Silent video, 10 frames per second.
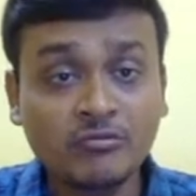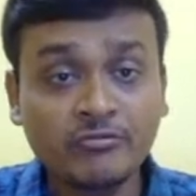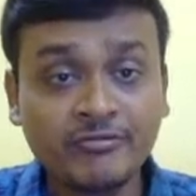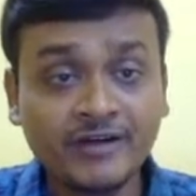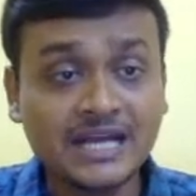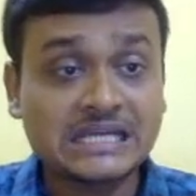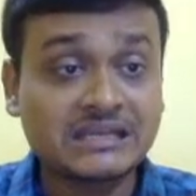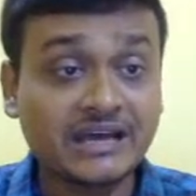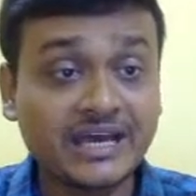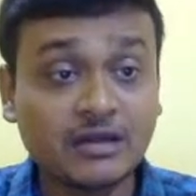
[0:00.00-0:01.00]
What
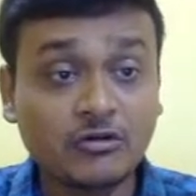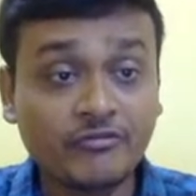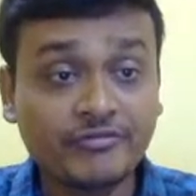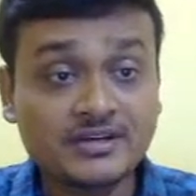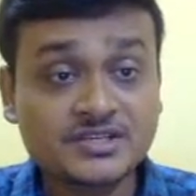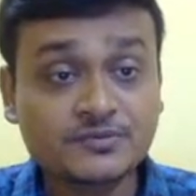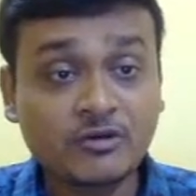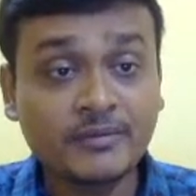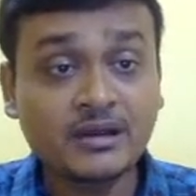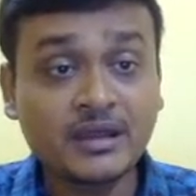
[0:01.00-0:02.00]
dire offense
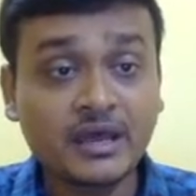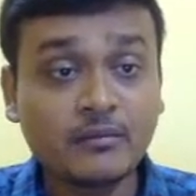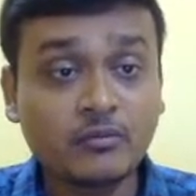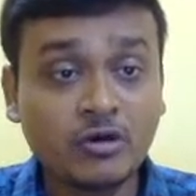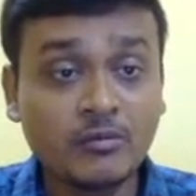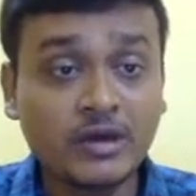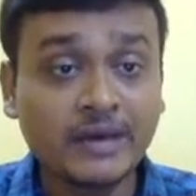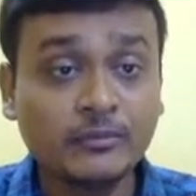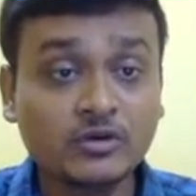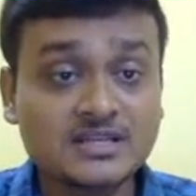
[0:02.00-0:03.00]
from
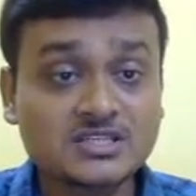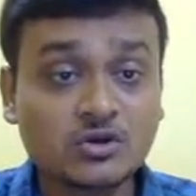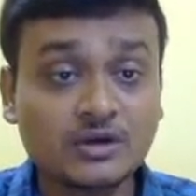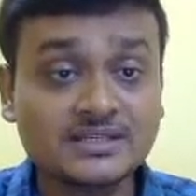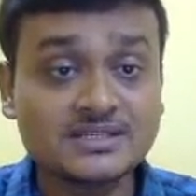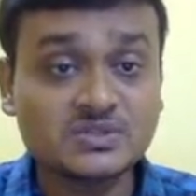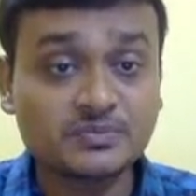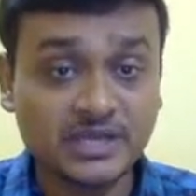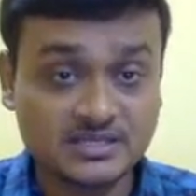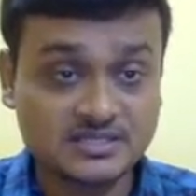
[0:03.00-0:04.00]
amorous causes
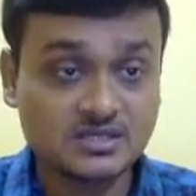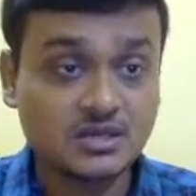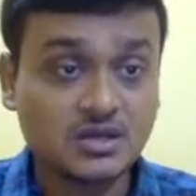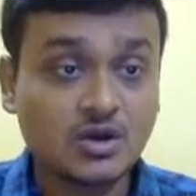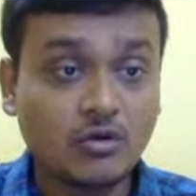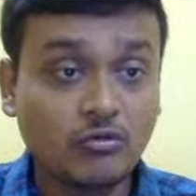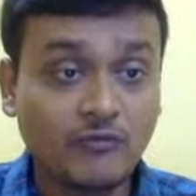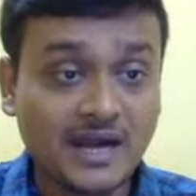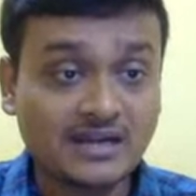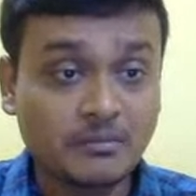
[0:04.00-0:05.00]
springs?
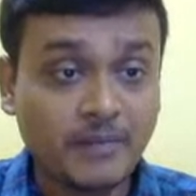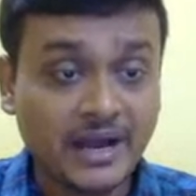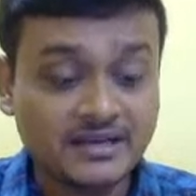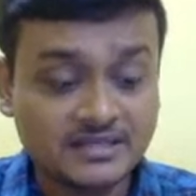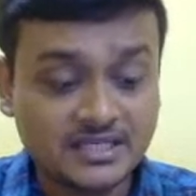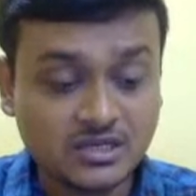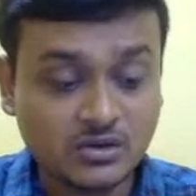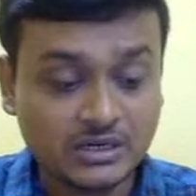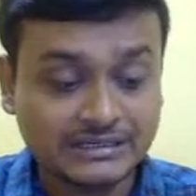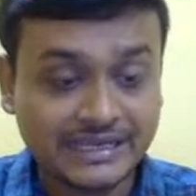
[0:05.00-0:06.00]
What mighty
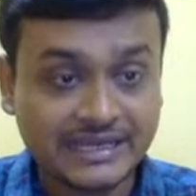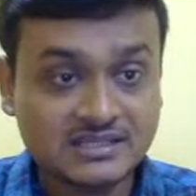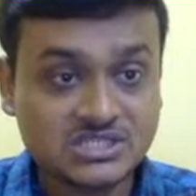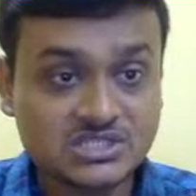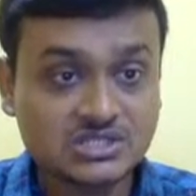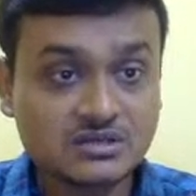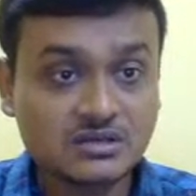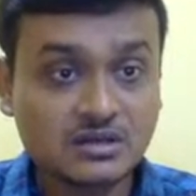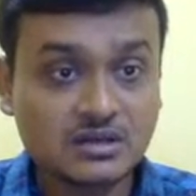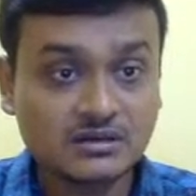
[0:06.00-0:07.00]

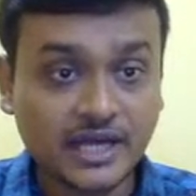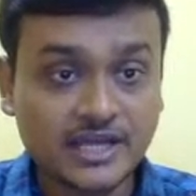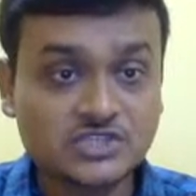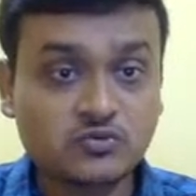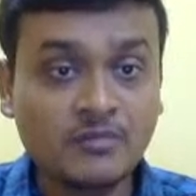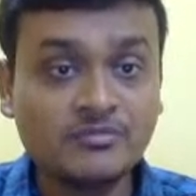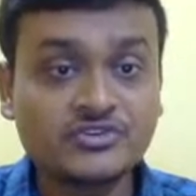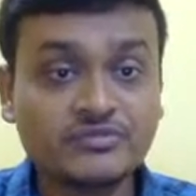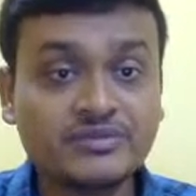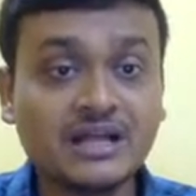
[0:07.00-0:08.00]
contest rise from
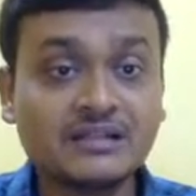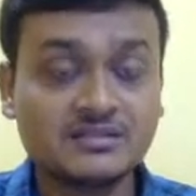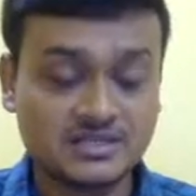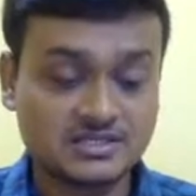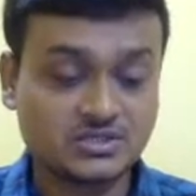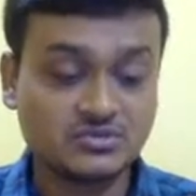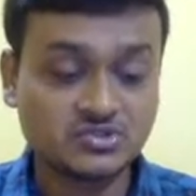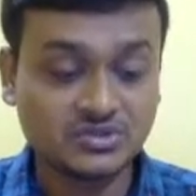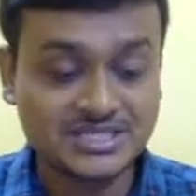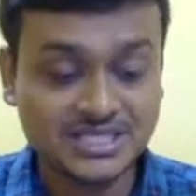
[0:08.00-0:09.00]
trivial things?
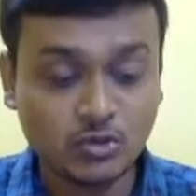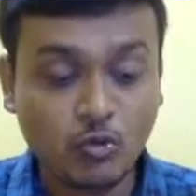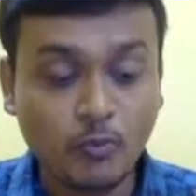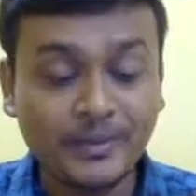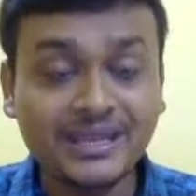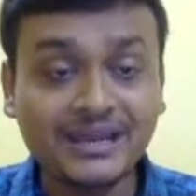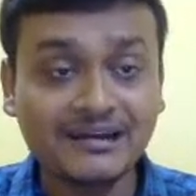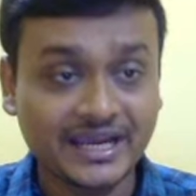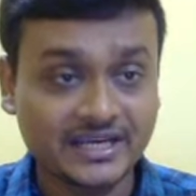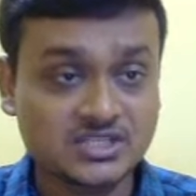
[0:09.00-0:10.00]
So these are the
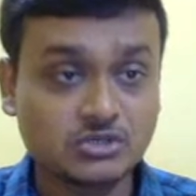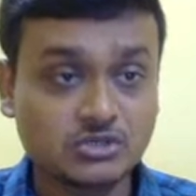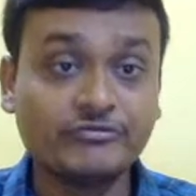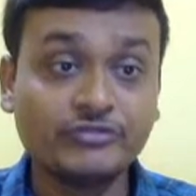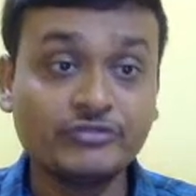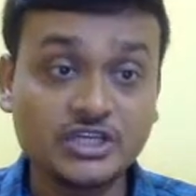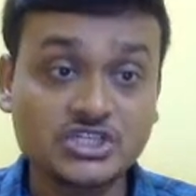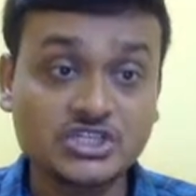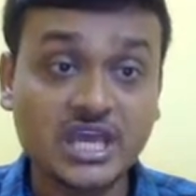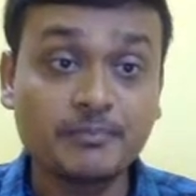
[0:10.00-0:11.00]
opening lines of
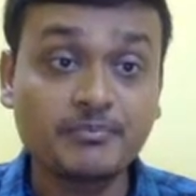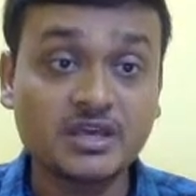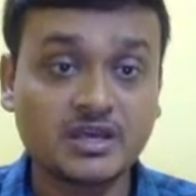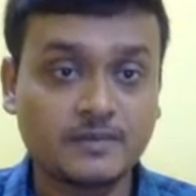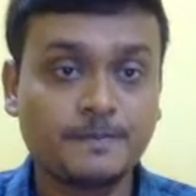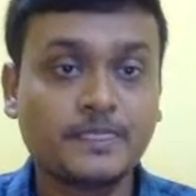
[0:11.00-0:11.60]
which epic